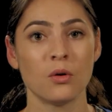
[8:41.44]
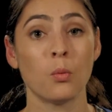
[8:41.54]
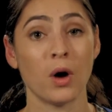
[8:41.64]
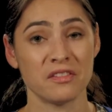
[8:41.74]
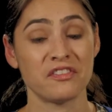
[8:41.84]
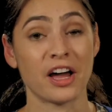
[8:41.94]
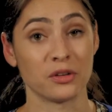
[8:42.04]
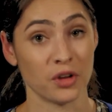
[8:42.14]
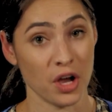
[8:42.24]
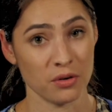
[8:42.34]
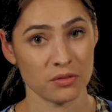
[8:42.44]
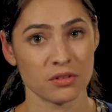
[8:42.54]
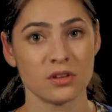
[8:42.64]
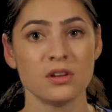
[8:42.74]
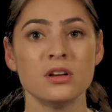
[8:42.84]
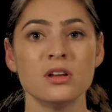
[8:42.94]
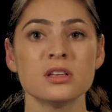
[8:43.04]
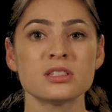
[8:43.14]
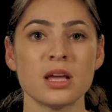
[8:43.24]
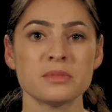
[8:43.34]
One final note.
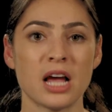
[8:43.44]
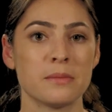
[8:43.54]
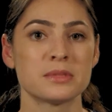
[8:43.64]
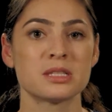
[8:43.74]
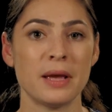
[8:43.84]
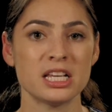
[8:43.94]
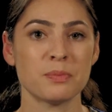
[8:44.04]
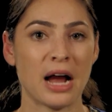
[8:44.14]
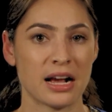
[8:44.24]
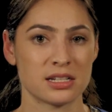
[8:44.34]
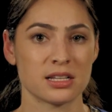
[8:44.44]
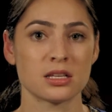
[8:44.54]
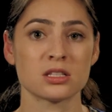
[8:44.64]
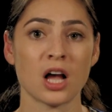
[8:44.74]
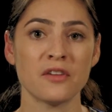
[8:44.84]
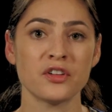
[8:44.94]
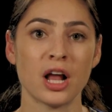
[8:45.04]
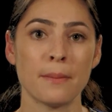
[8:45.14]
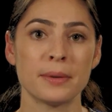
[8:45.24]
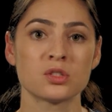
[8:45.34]
Sometimes space practice is offered
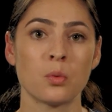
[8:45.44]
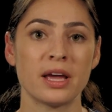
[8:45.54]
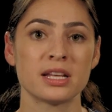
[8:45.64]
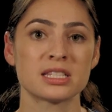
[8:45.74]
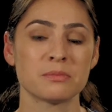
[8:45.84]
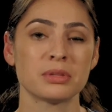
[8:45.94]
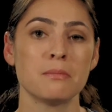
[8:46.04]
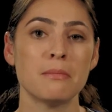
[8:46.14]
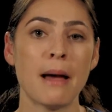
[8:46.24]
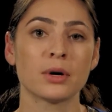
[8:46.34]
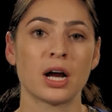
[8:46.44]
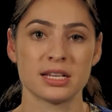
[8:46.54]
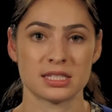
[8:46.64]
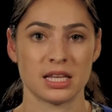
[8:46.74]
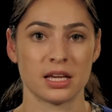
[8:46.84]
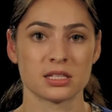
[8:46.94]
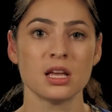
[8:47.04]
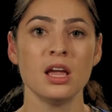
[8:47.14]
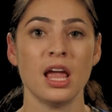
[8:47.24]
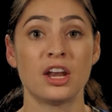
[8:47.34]
up as a way to simply memorize things
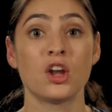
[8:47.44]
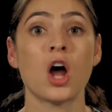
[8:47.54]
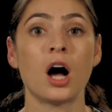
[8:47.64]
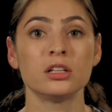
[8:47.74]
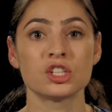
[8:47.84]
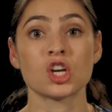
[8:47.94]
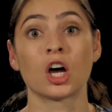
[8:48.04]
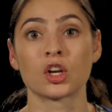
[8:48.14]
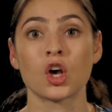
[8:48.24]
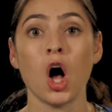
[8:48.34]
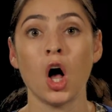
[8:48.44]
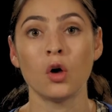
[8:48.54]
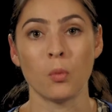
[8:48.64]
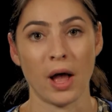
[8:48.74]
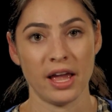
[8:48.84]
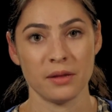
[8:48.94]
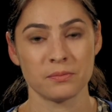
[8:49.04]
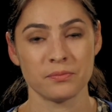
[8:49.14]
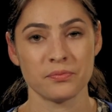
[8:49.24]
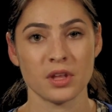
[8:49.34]
in a knowledge on call way.
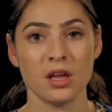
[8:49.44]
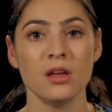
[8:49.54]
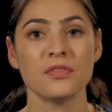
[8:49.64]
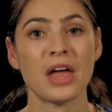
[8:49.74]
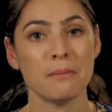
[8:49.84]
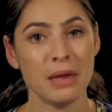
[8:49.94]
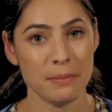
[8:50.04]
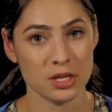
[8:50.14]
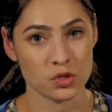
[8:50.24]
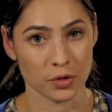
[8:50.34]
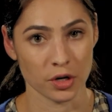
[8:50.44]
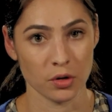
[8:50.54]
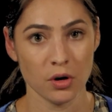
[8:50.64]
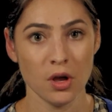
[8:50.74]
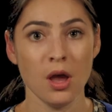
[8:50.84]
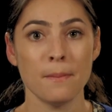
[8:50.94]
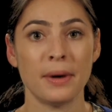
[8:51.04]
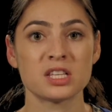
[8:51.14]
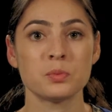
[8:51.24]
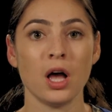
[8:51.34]
That may be true, but
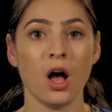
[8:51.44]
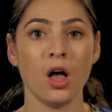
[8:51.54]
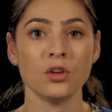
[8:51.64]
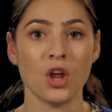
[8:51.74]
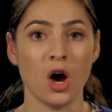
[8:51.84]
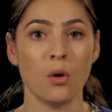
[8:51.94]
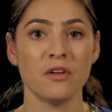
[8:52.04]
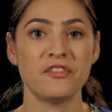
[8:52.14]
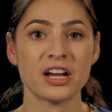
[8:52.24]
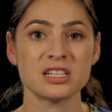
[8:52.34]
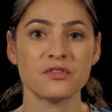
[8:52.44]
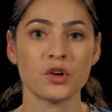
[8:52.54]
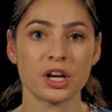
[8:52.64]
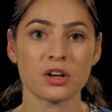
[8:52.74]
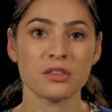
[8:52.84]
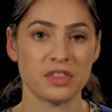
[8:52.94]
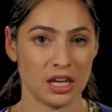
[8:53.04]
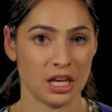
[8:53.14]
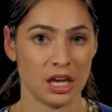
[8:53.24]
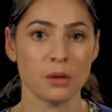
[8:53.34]
as we all know, effective critical
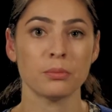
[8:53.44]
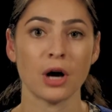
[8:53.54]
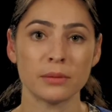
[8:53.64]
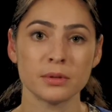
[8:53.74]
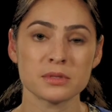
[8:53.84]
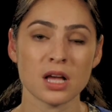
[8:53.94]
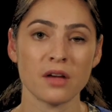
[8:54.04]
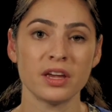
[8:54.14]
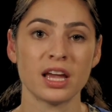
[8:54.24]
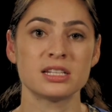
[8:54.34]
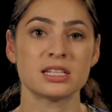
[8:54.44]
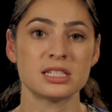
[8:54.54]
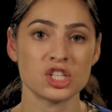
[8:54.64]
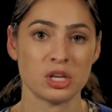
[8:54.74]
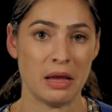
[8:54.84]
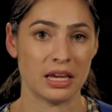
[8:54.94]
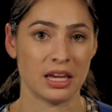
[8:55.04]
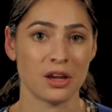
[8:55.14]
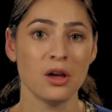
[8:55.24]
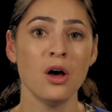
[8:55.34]
thinking, problem solving, and decision
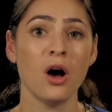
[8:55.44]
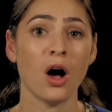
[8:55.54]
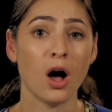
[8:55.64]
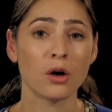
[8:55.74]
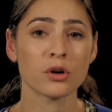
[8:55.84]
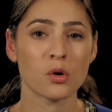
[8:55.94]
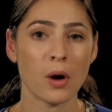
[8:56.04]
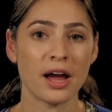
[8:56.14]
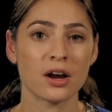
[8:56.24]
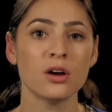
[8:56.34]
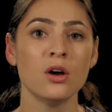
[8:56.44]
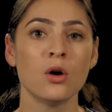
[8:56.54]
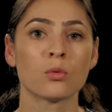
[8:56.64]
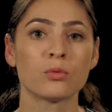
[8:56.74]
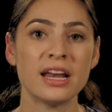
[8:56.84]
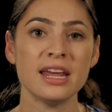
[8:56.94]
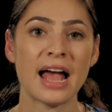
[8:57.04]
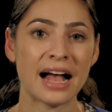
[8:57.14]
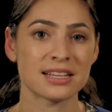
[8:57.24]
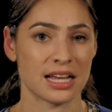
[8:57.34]
making all require ready
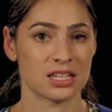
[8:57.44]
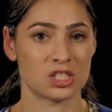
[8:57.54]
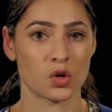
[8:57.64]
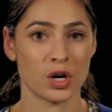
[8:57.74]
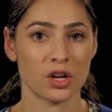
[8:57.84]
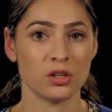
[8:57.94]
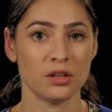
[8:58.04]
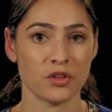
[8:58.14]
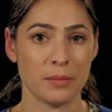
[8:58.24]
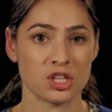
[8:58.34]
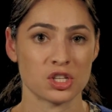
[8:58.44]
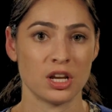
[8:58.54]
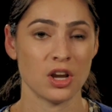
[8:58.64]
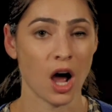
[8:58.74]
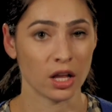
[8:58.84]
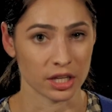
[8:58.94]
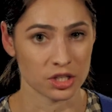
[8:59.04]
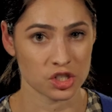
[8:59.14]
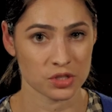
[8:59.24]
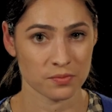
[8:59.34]
access to critical information and
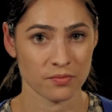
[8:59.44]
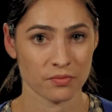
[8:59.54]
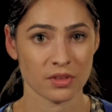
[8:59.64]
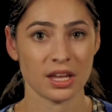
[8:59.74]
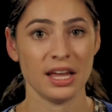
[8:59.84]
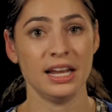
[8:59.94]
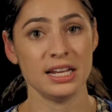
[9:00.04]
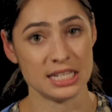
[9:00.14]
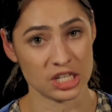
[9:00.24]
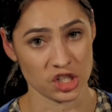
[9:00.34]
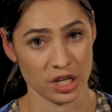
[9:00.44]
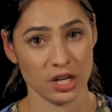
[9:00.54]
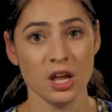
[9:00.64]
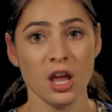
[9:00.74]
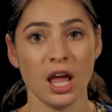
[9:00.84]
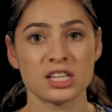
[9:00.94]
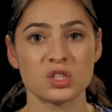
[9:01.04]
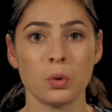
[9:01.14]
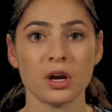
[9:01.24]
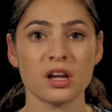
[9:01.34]
knowledge. In addition, as the
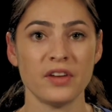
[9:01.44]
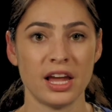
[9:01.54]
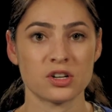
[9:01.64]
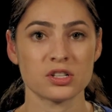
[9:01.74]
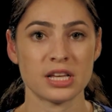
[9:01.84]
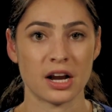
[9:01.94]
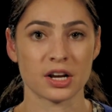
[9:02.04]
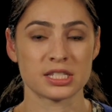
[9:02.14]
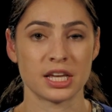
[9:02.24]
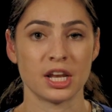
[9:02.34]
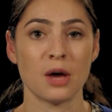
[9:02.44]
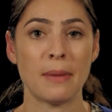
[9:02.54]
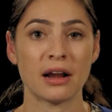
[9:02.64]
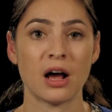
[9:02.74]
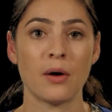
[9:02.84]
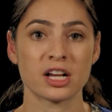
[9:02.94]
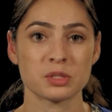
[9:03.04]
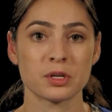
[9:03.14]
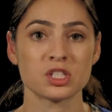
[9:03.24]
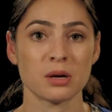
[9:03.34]
work of Anders Ericsson about how
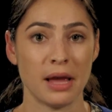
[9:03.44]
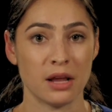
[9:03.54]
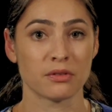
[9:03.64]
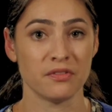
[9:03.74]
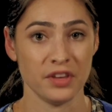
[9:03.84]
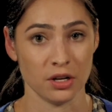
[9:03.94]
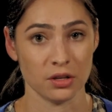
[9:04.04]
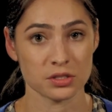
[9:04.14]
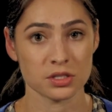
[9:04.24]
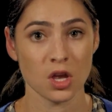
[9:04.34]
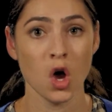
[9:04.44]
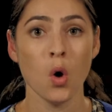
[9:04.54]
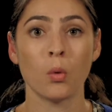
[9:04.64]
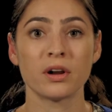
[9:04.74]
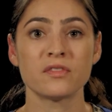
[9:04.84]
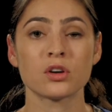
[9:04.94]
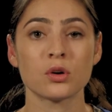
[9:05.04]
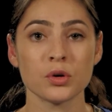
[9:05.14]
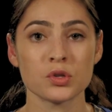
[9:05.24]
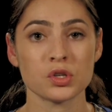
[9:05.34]
experts are made reveals, one of the
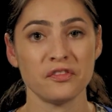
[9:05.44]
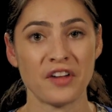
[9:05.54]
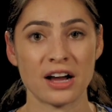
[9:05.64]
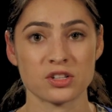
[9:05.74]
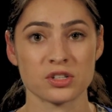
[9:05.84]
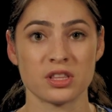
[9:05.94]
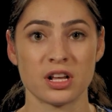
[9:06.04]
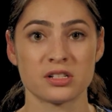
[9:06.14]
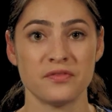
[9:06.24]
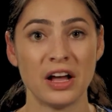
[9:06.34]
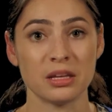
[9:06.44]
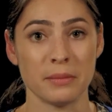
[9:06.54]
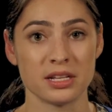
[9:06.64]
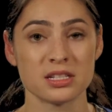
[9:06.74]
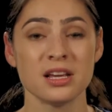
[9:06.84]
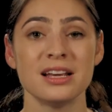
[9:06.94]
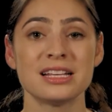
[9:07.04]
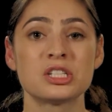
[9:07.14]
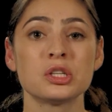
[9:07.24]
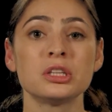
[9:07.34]
crucial factors in their development
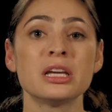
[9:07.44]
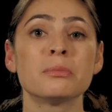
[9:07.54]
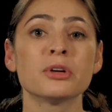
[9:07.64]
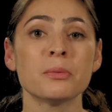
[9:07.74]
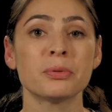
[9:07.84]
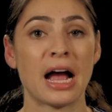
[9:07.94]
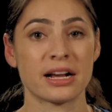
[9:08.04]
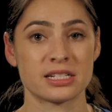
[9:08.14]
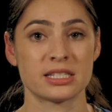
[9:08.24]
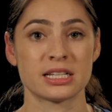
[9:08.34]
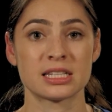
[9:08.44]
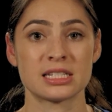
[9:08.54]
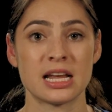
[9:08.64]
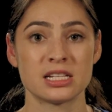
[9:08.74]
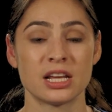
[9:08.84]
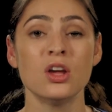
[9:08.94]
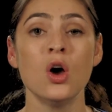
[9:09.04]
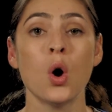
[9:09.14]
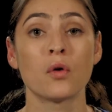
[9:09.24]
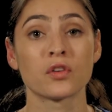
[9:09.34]
is deliberate practice extended
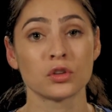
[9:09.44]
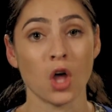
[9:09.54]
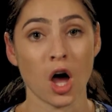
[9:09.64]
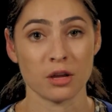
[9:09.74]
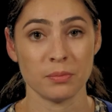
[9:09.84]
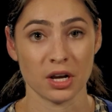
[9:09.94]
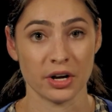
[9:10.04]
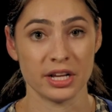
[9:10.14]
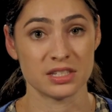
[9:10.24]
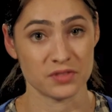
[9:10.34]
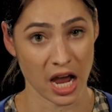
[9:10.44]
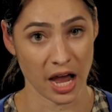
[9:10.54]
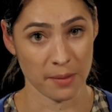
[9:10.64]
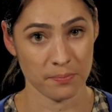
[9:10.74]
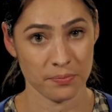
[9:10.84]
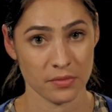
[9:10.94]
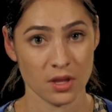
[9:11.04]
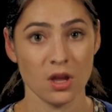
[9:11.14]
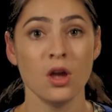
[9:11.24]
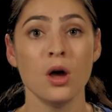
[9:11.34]
over long periods of time.
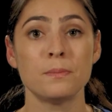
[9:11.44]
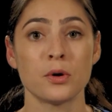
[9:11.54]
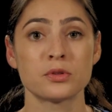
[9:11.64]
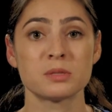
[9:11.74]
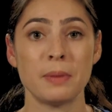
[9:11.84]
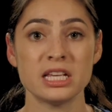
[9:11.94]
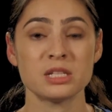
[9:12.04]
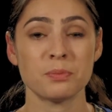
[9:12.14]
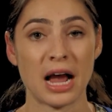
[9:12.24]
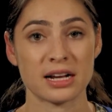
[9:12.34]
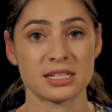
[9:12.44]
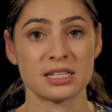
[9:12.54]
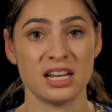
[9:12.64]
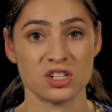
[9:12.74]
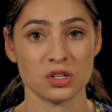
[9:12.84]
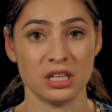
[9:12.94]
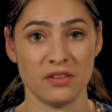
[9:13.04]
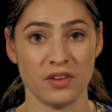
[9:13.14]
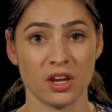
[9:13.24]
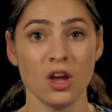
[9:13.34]
Both spaced practice and
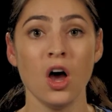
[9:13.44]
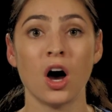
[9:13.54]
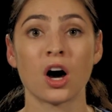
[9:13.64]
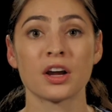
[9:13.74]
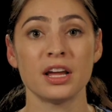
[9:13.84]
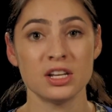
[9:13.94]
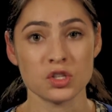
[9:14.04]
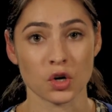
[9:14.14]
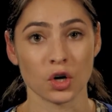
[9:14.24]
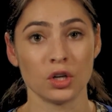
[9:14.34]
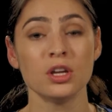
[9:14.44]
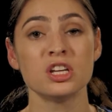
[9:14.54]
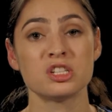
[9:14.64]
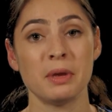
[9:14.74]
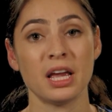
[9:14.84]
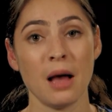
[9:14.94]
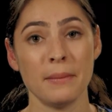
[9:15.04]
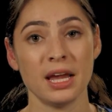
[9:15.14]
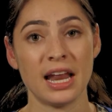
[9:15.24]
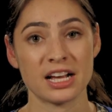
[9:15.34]
interleaving are integral to
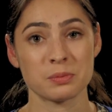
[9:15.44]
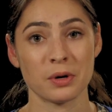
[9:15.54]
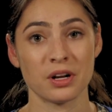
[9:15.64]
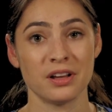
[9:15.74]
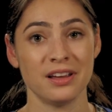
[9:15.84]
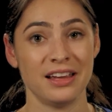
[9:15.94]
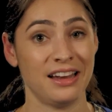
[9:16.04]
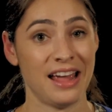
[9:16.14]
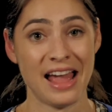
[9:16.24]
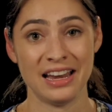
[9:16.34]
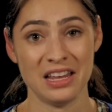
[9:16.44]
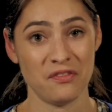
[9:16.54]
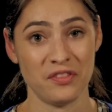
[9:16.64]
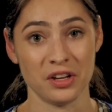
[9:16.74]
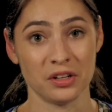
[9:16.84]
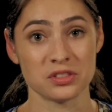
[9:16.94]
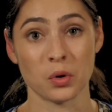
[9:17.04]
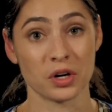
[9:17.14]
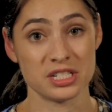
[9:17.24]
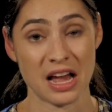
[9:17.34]
becoming an expert in any field
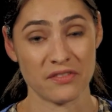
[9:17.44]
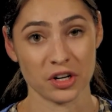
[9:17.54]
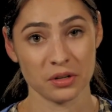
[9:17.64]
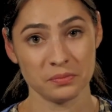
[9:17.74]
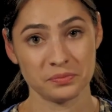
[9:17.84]
or endeavor.